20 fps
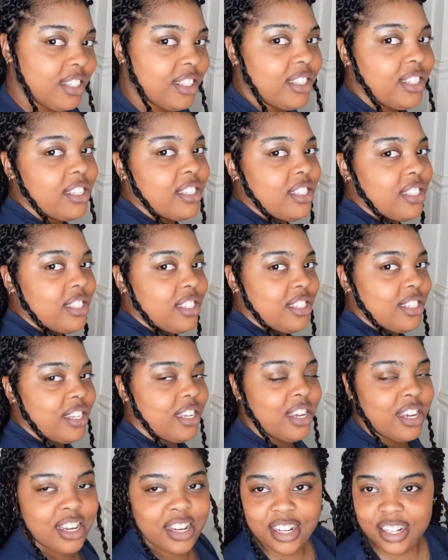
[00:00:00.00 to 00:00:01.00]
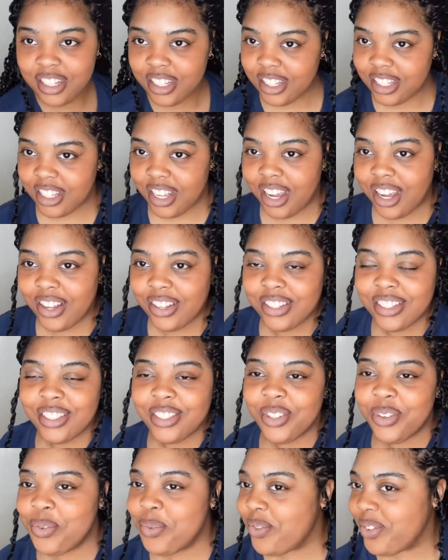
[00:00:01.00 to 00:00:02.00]
And this is the hairstyle,
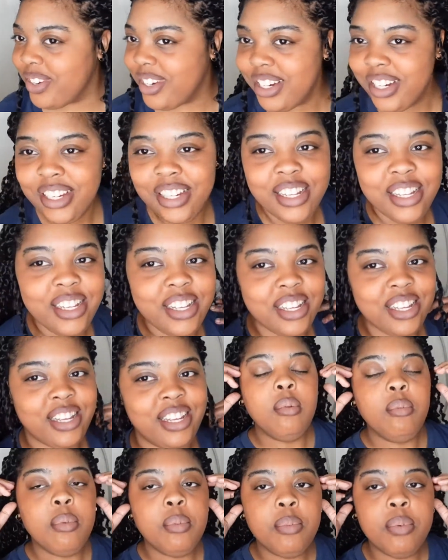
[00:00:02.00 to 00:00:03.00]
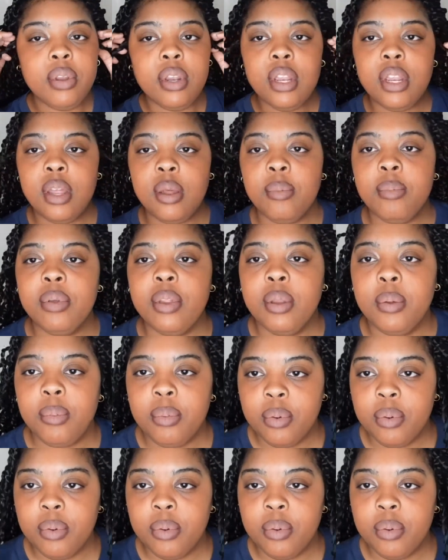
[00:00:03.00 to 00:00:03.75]
so pretty. Let me put it up in a